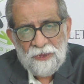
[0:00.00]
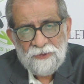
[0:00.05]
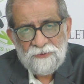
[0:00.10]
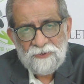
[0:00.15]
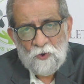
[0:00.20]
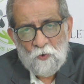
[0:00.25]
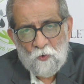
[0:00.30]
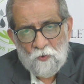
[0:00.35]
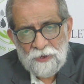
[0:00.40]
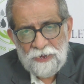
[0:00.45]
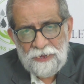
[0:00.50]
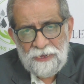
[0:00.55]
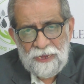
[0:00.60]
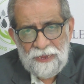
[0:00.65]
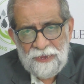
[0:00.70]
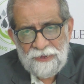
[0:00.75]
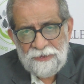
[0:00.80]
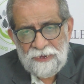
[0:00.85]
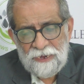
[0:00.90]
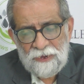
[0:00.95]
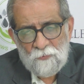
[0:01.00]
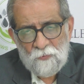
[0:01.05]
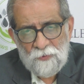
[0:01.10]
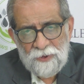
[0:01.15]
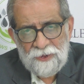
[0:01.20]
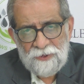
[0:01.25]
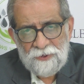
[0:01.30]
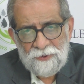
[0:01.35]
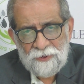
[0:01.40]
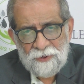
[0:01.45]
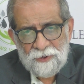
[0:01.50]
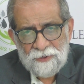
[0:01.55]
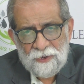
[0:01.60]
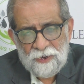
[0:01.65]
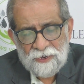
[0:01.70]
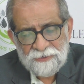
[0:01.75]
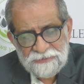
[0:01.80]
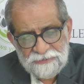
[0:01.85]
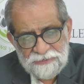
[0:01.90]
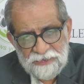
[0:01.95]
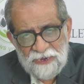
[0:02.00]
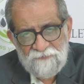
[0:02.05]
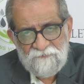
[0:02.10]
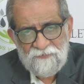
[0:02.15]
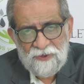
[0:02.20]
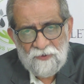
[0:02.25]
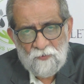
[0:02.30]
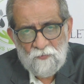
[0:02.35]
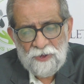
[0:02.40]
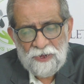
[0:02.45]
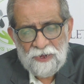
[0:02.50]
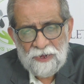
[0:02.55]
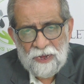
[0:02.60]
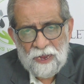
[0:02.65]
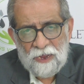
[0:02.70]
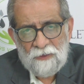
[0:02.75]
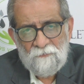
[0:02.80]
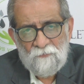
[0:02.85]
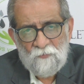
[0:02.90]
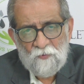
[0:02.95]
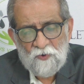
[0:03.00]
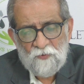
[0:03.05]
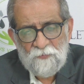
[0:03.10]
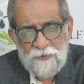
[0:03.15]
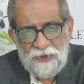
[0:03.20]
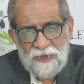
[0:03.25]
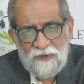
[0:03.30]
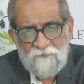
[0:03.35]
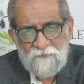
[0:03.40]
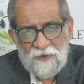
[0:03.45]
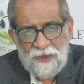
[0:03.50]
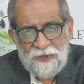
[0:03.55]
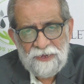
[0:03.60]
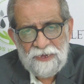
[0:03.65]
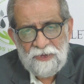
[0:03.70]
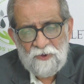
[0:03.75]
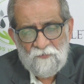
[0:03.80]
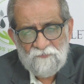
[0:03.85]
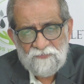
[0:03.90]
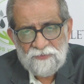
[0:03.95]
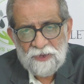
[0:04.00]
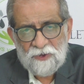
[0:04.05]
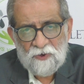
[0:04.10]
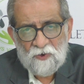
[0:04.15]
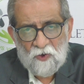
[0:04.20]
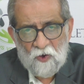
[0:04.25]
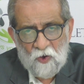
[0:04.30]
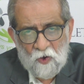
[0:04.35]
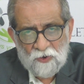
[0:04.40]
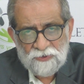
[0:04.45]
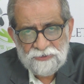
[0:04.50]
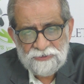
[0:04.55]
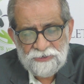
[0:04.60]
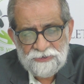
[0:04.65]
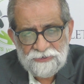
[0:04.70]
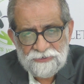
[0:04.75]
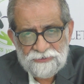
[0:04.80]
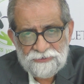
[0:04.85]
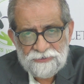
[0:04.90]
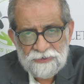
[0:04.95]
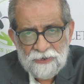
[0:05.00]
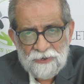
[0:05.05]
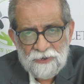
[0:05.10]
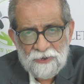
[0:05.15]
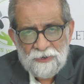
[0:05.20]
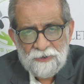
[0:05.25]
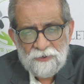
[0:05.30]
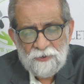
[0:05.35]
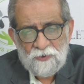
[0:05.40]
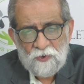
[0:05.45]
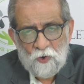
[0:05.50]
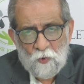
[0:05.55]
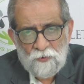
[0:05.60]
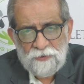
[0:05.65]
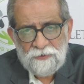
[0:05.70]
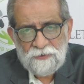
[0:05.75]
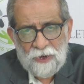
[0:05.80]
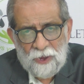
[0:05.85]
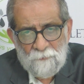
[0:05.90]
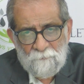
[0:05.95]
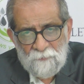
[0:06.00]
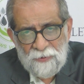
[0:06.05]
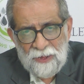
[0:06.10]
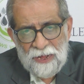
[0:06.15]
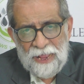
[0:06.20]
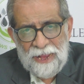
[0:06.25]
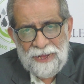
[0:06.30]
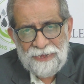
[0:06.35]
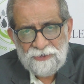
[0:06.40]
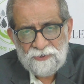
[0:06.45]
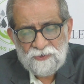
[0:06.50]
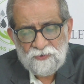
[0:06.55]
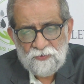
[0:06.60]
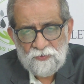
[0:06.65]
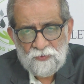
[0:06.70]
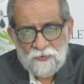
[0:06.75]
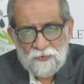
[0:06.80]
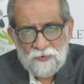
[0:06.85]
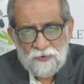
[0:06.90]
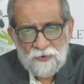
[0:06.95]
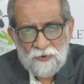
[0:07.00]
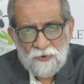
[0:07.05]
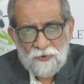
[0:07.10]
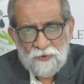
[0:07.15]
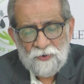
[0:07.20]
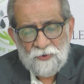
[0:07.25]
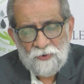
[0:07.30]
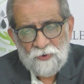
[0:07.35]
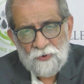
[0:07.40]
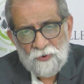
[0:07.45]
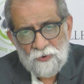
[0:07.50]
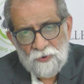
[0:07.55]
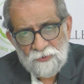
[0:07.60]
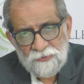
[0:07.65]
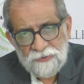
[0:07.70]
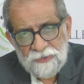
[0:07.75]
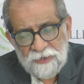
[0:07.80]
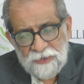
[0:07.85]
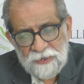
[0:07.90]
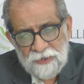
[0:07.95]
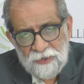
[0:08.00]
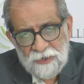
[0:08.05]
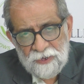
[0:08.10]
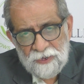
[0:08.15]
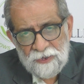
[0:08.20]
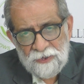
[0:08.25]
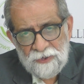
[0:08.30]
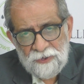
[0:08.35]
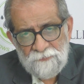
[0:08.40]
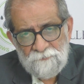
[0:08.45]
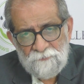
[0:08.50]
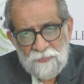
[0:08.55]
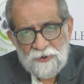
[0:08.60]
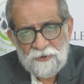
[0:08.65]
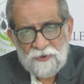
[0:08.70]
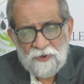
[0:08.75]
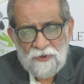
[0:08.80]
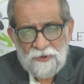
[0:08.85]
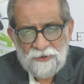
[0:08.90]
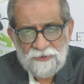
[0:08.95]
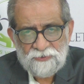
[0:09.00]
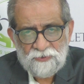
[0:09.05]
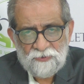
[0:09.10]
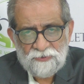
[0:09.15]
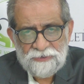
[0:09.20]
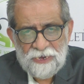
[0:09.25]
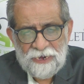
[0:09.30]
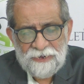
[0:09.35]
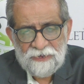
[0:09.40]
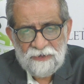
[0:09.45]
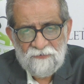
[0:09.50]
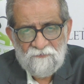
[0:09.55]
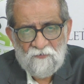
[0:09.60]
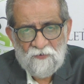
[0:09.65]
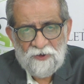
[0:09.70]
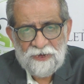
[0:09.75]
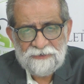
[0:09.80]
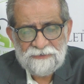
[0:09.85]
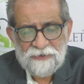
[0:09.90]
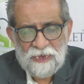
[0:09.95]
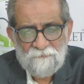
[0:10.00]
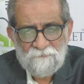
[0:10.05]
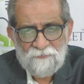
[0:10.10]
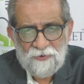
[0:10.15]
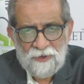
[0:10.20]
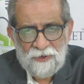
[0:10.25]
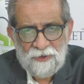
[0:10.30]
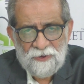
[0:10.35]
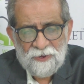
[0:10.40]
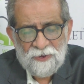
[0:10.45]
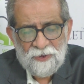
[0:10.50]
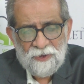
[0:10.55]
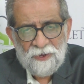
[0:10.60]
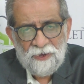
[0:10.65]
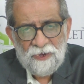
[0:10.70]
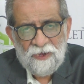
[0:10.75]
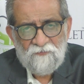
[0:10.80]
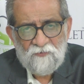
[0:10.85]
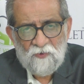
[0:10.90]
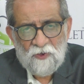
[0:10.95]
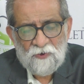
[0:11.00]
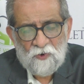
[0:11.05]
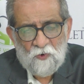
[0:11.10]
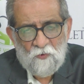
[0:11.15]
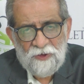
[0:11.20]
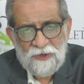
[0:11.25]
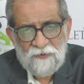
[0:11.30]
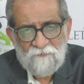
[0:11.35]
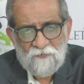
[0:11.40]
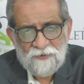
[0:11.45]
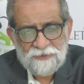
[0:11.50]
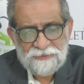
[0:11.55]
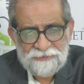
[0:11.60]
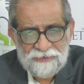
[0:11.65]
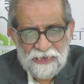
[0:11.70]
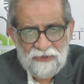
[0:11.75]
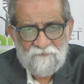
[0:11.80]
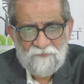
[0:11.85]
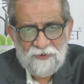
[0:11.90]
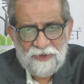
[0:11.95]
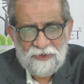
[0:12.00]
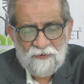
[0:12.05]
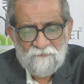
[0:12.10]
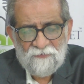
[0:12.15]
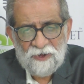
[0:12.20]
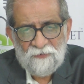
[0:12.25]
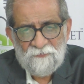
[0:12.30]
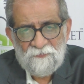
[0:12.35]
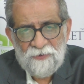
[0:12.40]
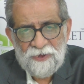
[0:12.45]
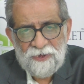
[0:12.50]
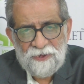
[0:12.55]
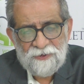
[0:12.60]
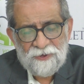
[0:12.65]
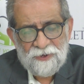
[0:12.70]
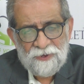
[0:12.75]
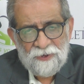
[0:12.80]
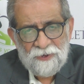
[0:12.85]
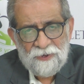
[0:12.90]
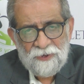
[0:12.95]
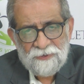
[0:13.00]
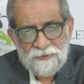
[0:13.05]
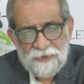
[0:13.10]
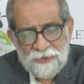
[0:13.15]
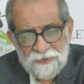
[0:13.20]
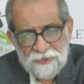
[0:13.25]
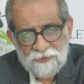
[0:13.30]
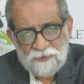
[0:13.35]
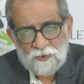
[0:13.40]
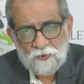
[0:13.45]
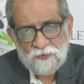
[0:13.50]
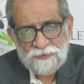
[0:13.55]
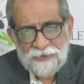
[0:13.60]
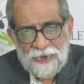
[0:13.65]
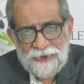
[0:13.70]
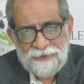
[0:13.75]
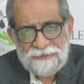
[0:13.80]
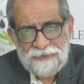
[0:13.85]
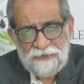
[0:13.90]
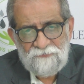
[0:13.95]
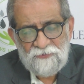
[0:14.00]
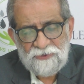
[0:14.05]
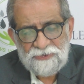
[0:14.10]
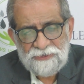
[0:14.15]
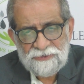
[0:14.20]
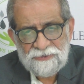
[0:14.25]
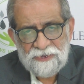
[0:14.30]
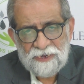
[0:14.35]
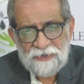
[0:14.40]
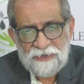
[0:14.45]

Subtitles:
The only area where a savior will come would be if any of the clauses don't apply to the particular society. For example, if you are going for self-redevelopment, then the society which is the